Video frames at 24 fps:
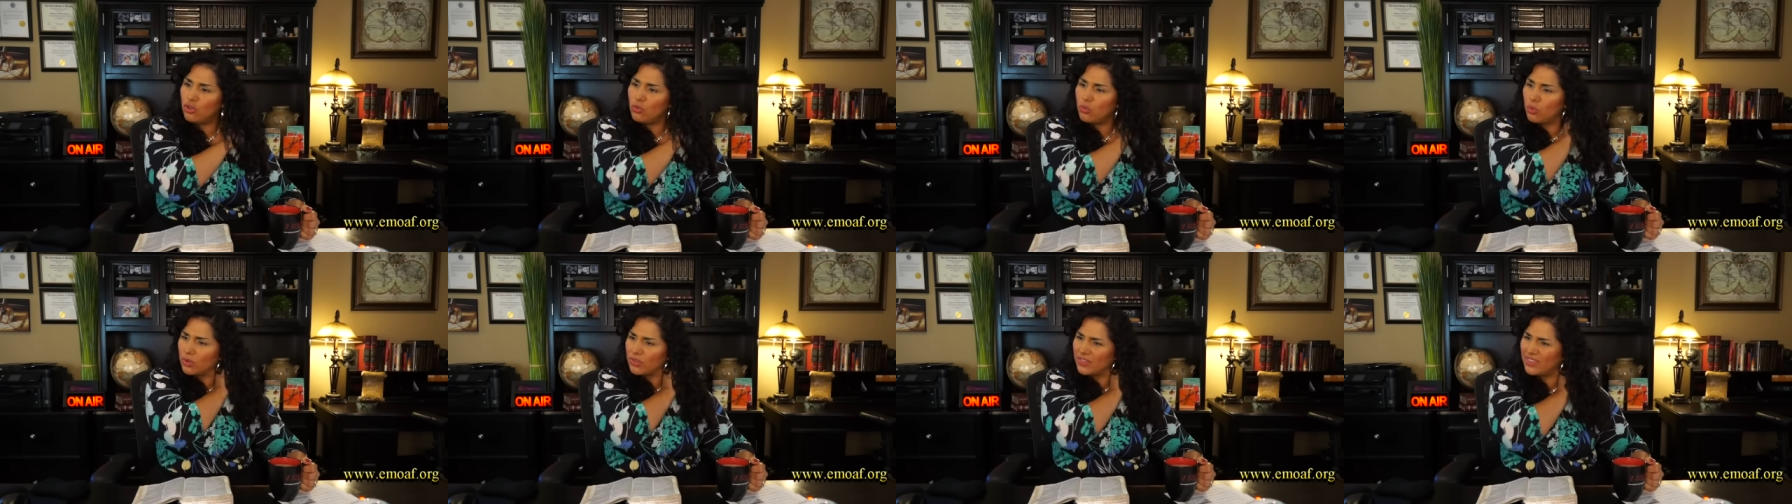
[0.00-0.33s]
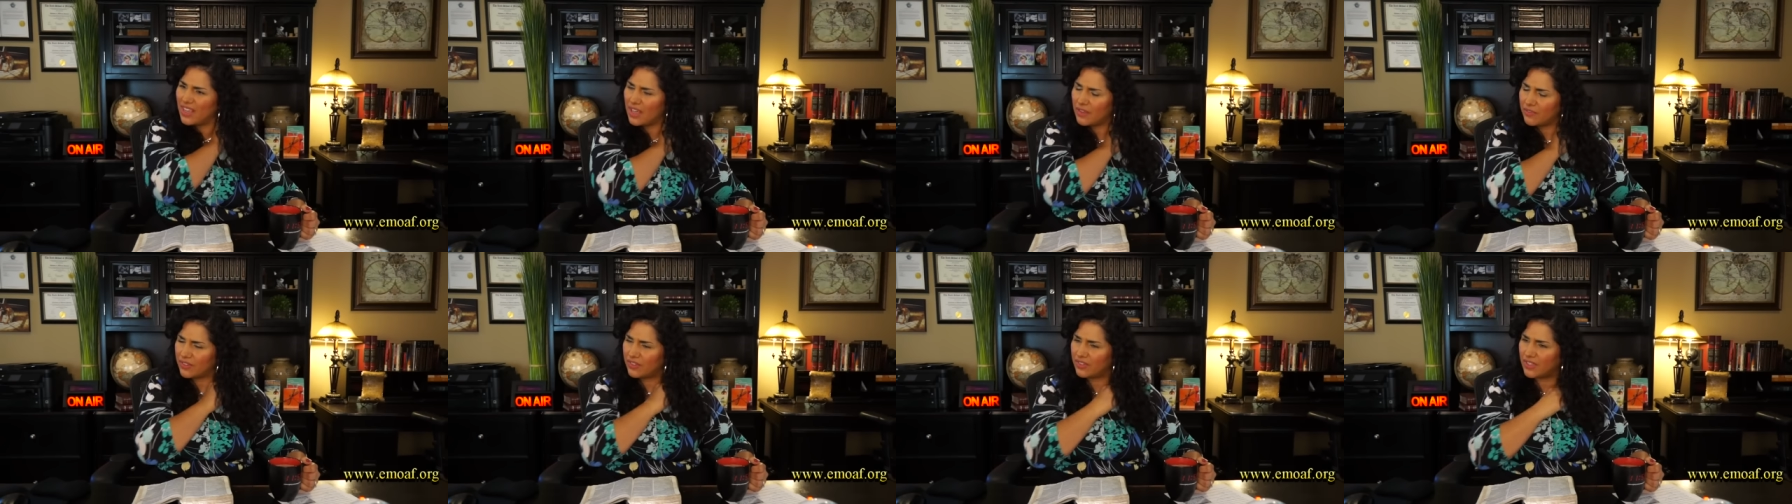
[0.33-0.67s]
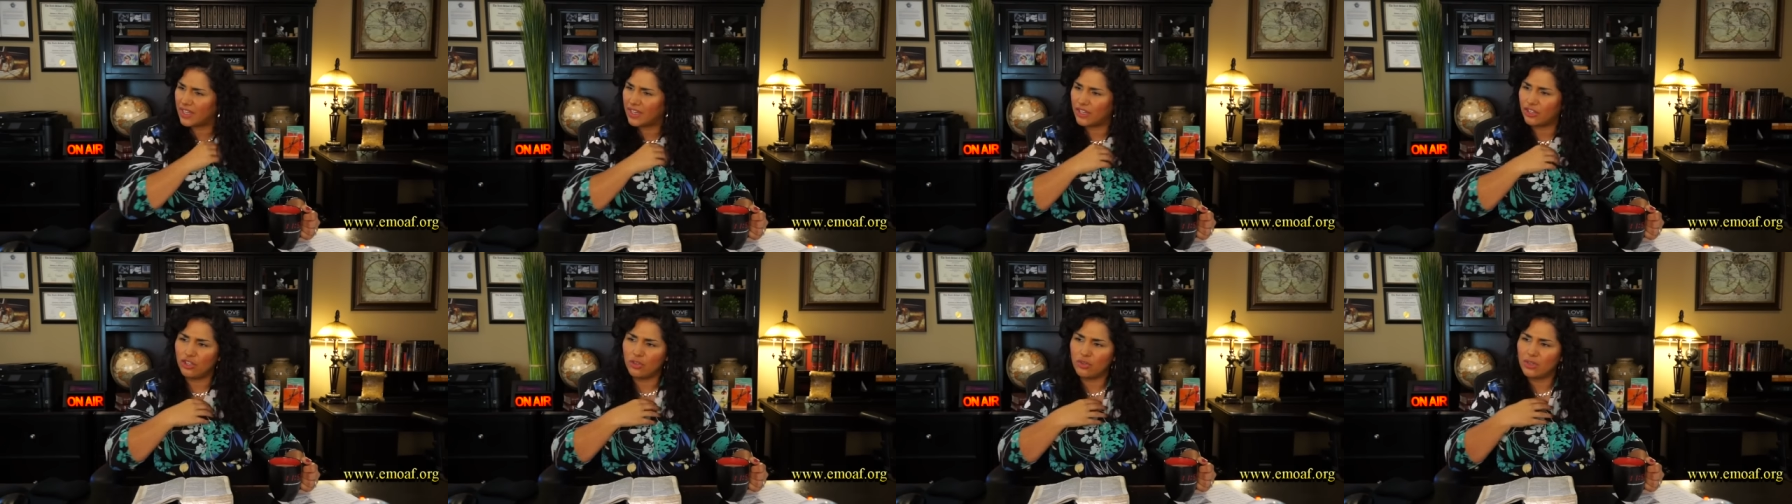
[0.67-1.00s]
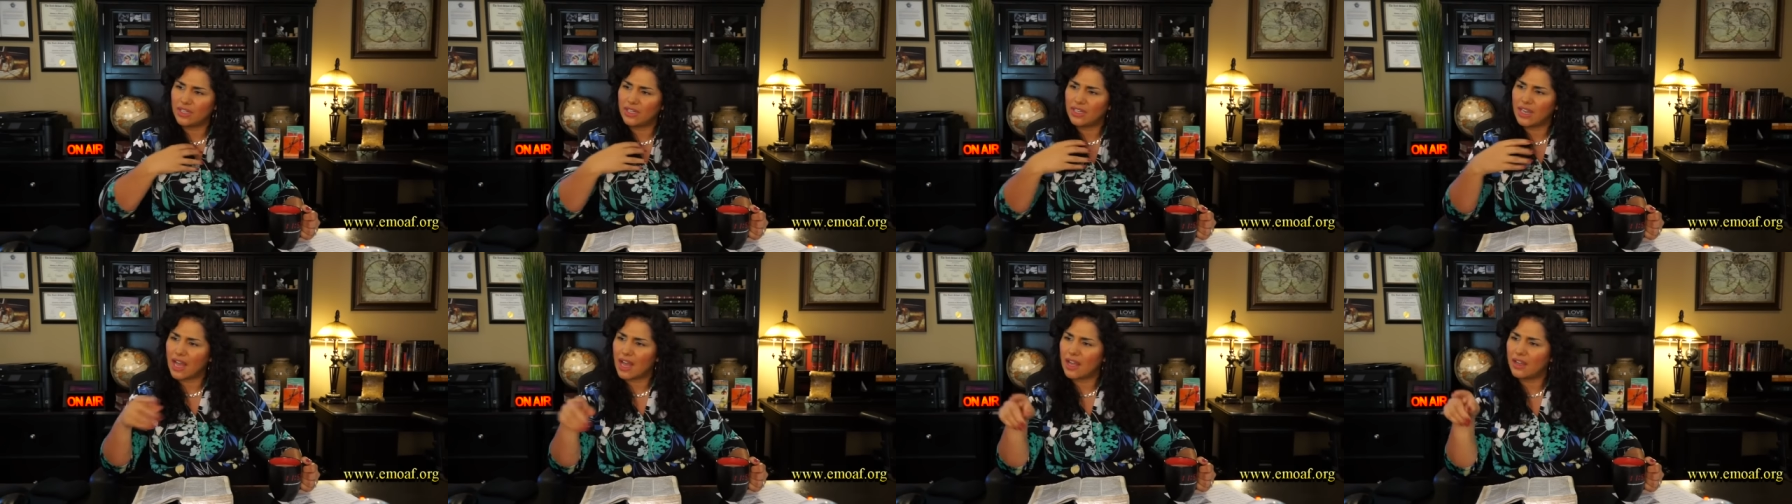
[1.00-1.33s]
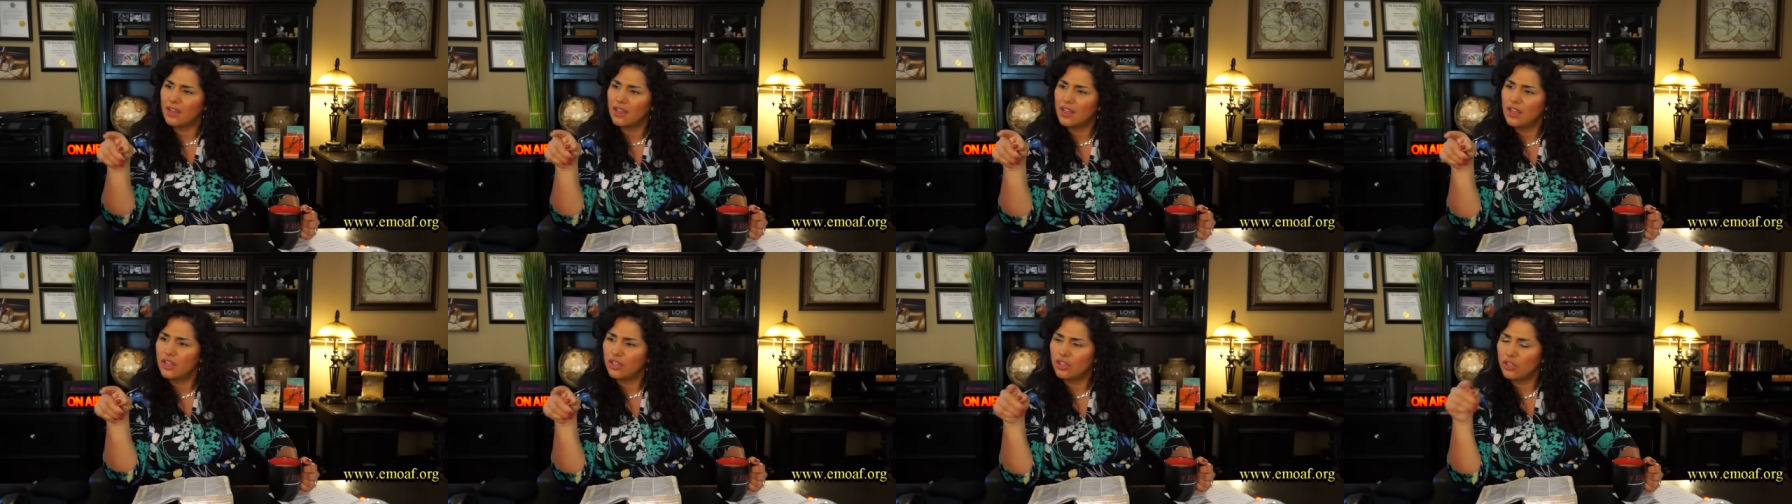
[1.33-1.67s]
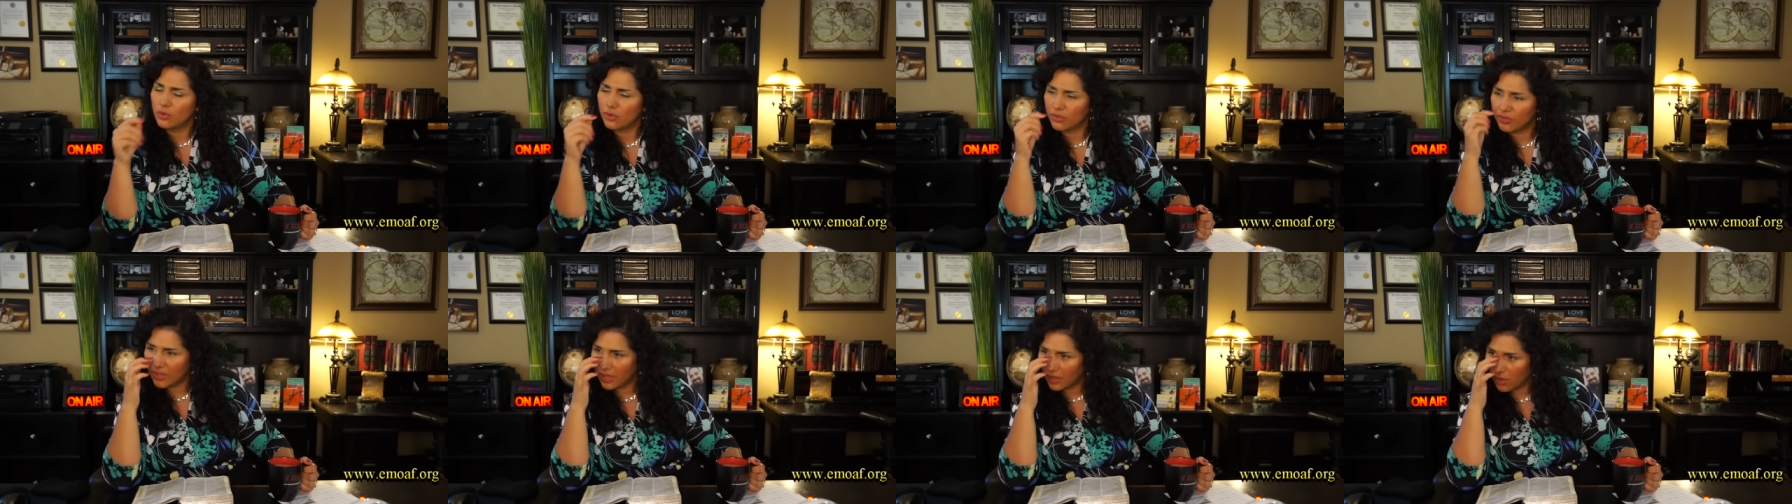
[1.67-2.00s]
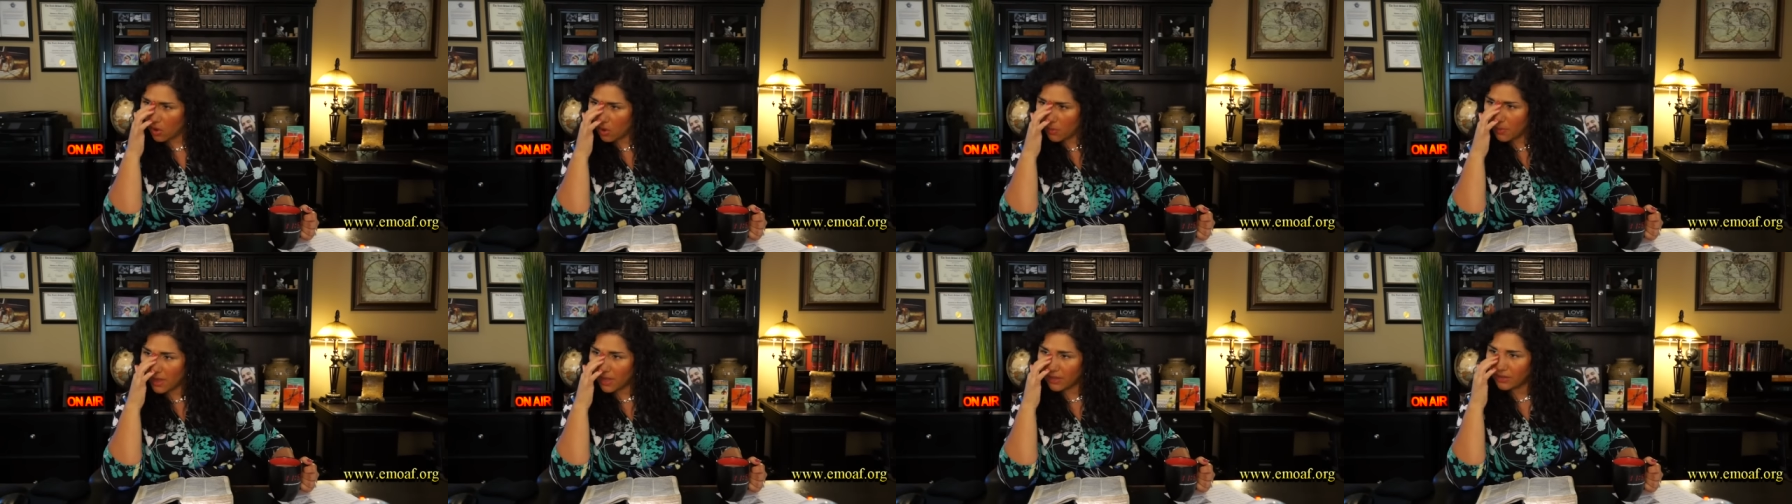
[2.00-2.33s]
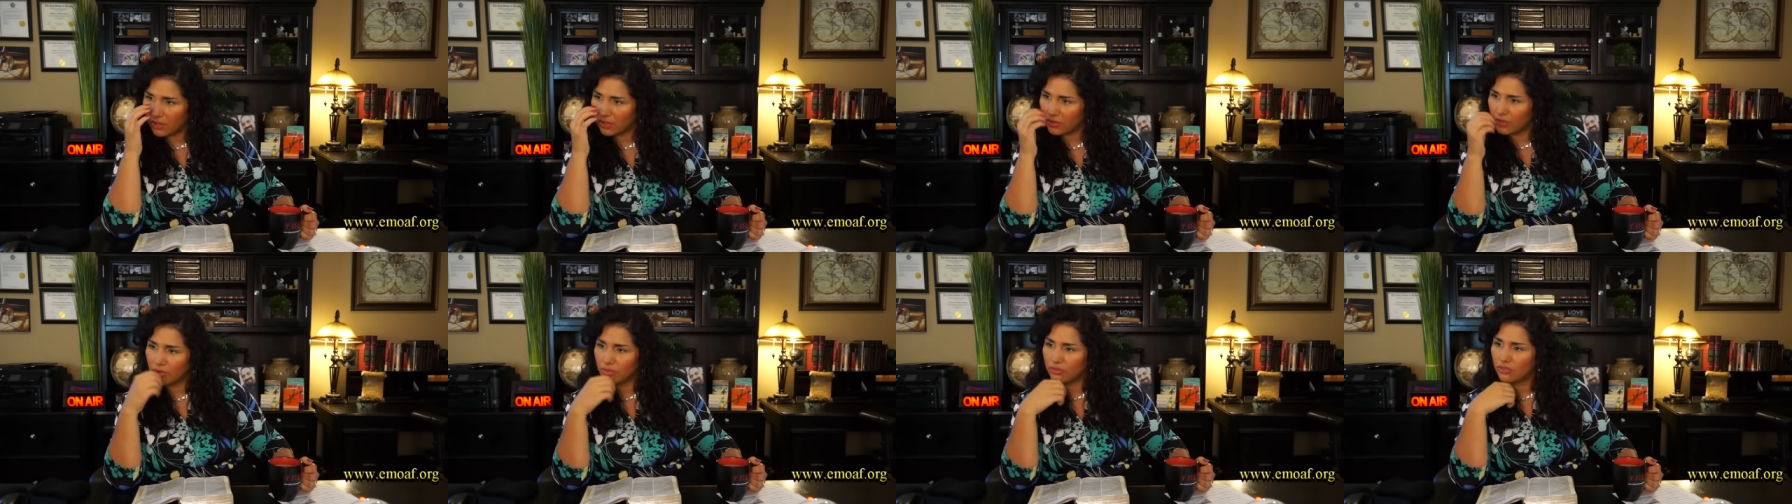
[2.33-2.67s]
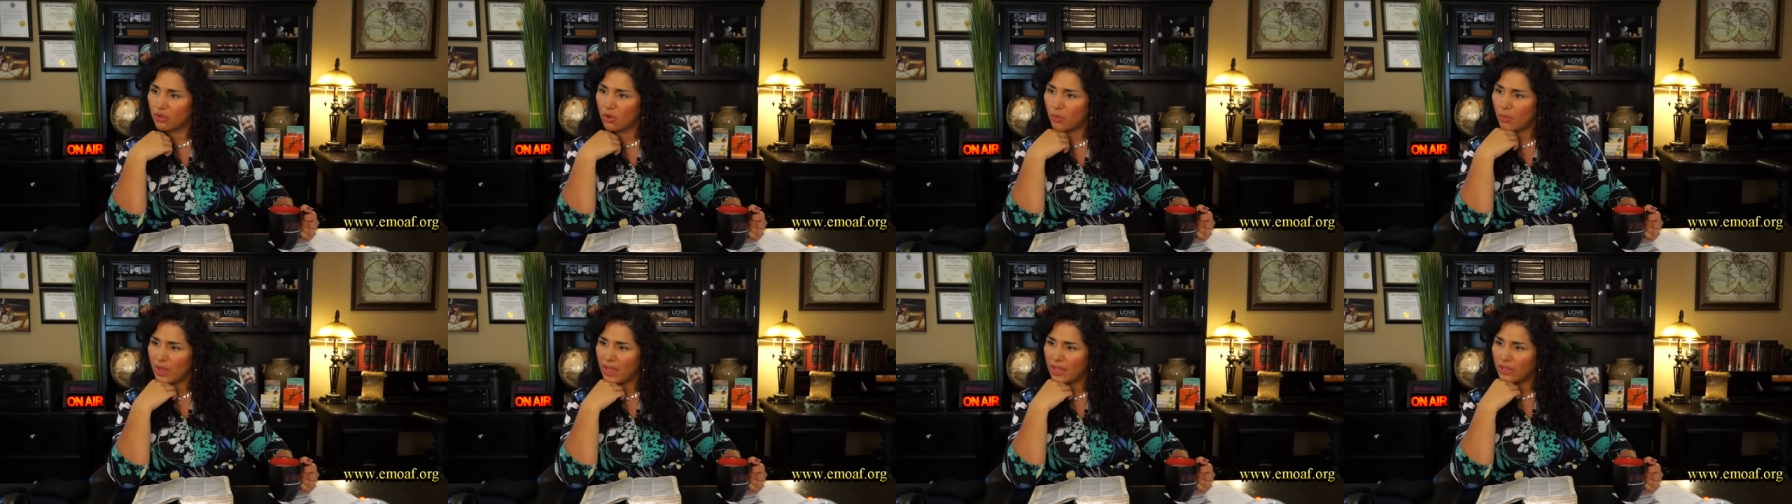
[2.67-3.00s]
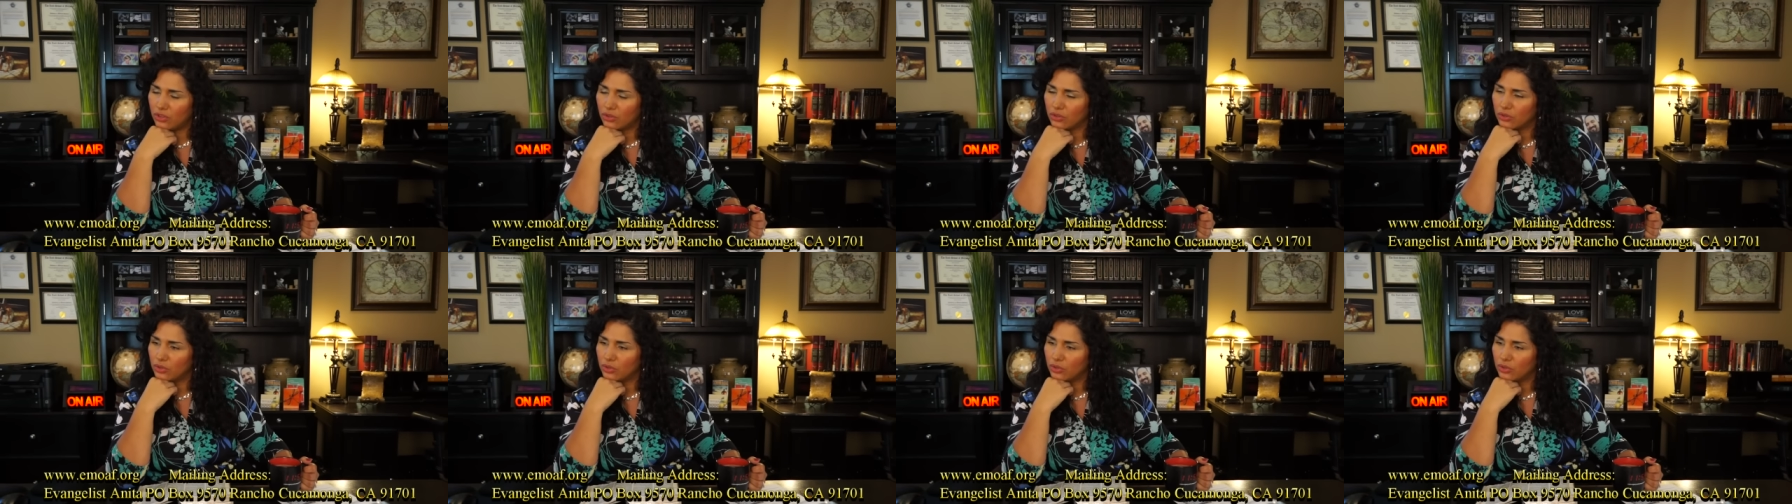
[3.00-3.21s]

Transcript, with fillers: You were devastated. You did not, you were saying, oh my, there's no way.